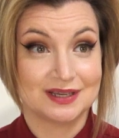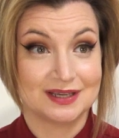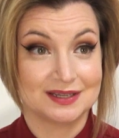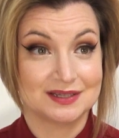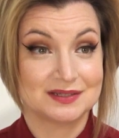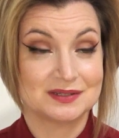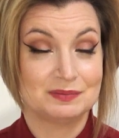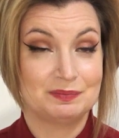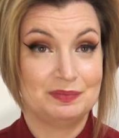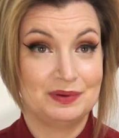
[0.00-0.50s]

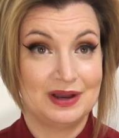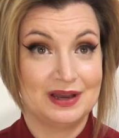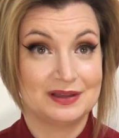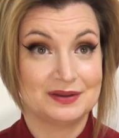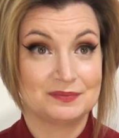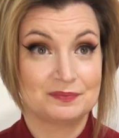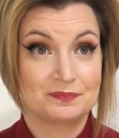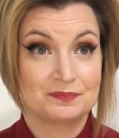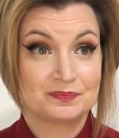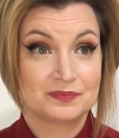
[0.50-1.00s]
it,
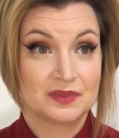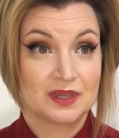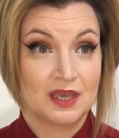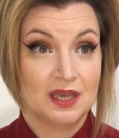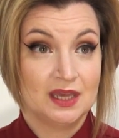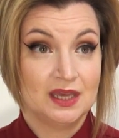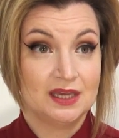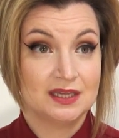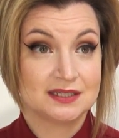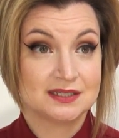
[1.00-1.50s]
but
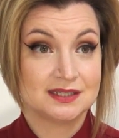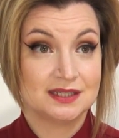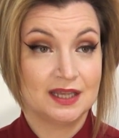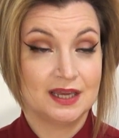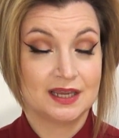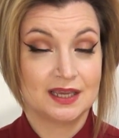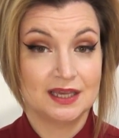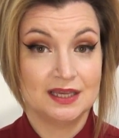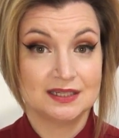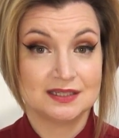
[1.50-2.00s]
it's
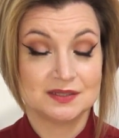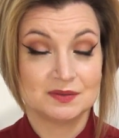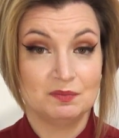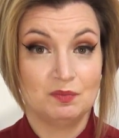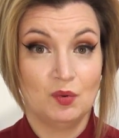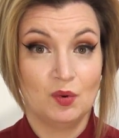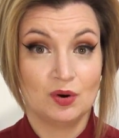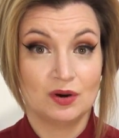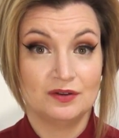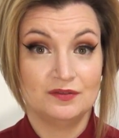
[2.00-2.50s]
like it's
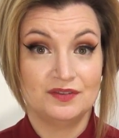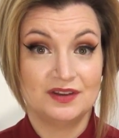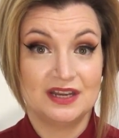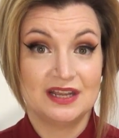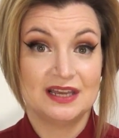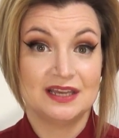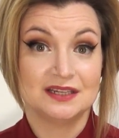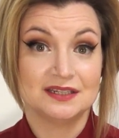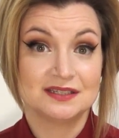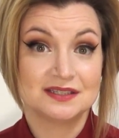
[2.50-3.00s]
more of
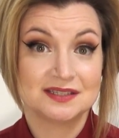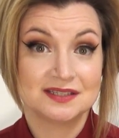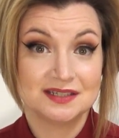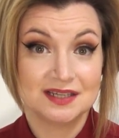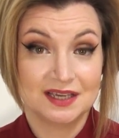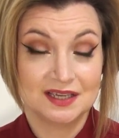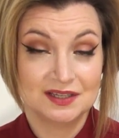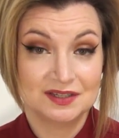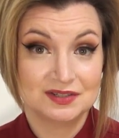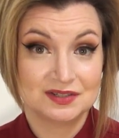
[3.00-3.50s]
an
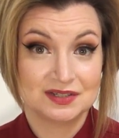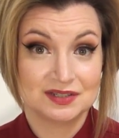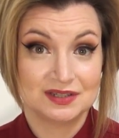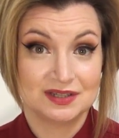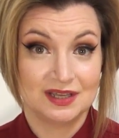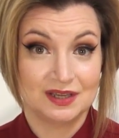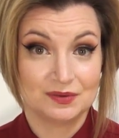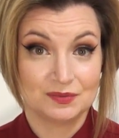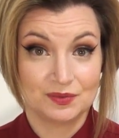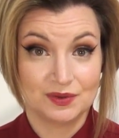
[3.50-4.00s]
instinct
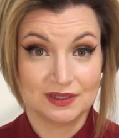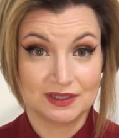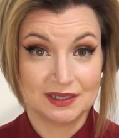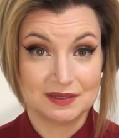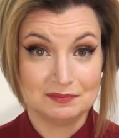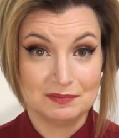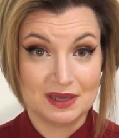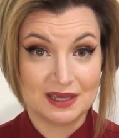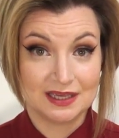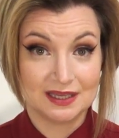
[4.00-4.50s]
than
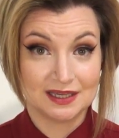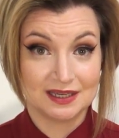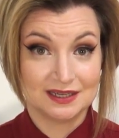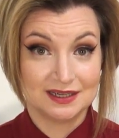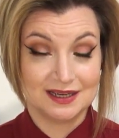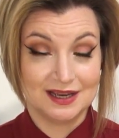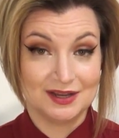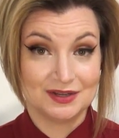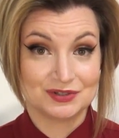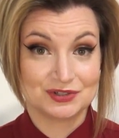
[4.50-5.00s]
really
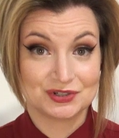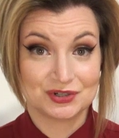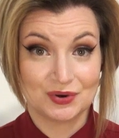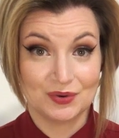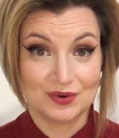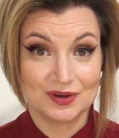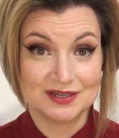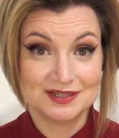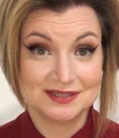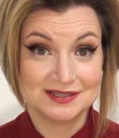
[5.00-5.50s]
making a
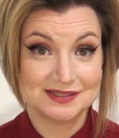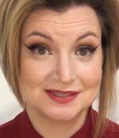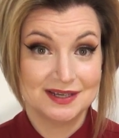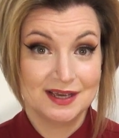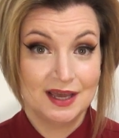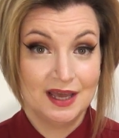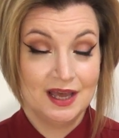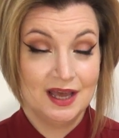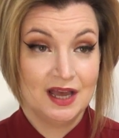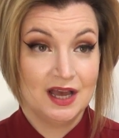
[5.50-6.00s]
choice
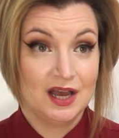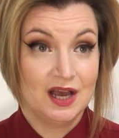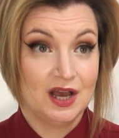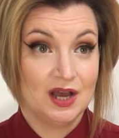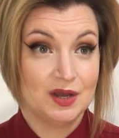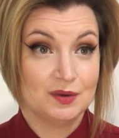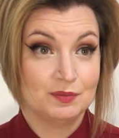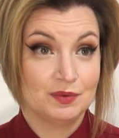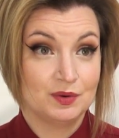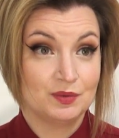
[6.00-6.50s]

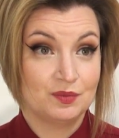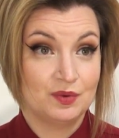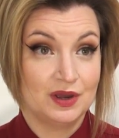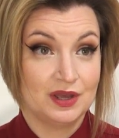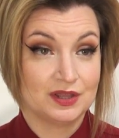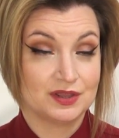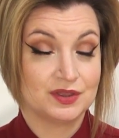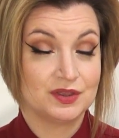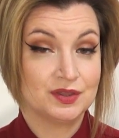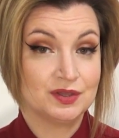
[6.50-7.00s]

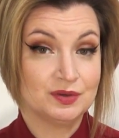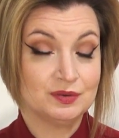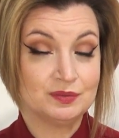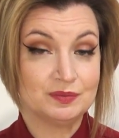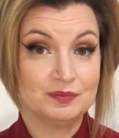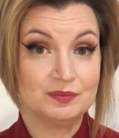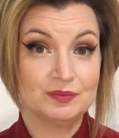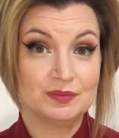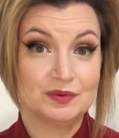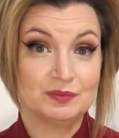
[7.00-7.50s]
with
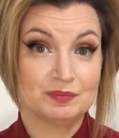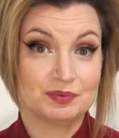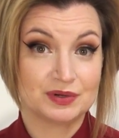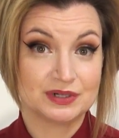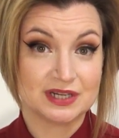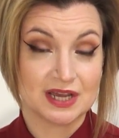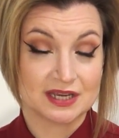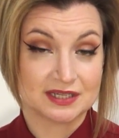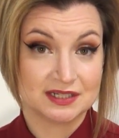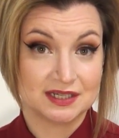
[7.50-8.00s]

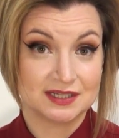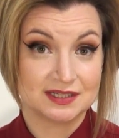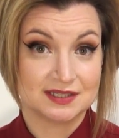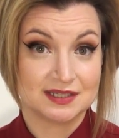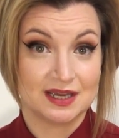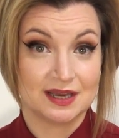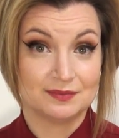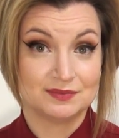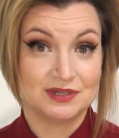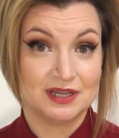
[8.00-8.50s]
protecting
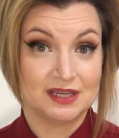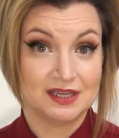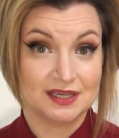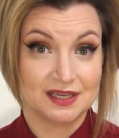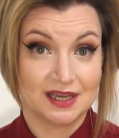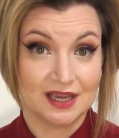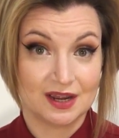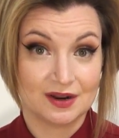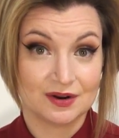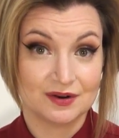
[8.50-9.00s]
Sam,
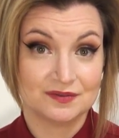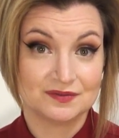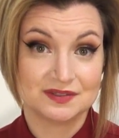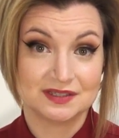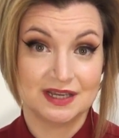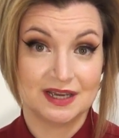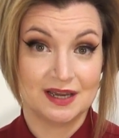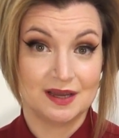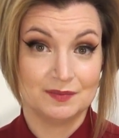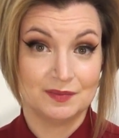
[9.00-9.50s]
taking care of
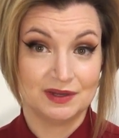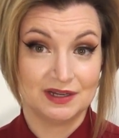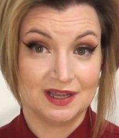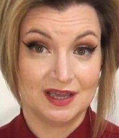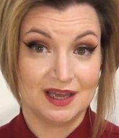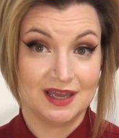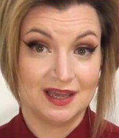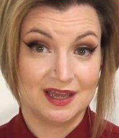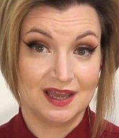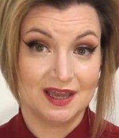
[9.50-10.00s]
Sam
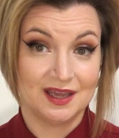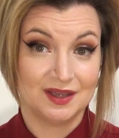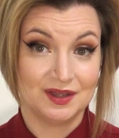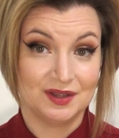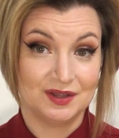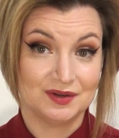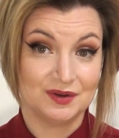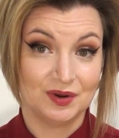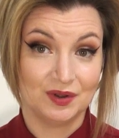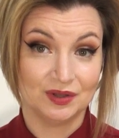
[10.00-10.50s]

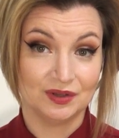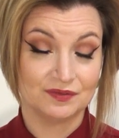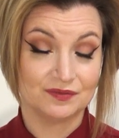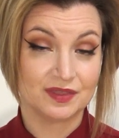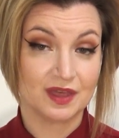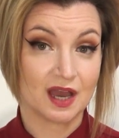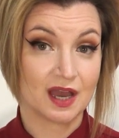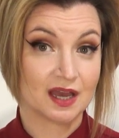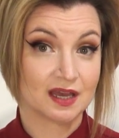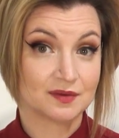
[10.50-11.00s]
and all of
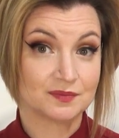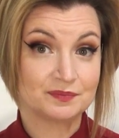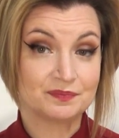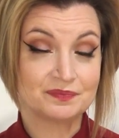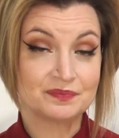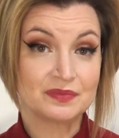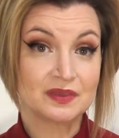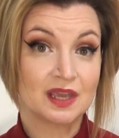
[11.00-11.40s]
that.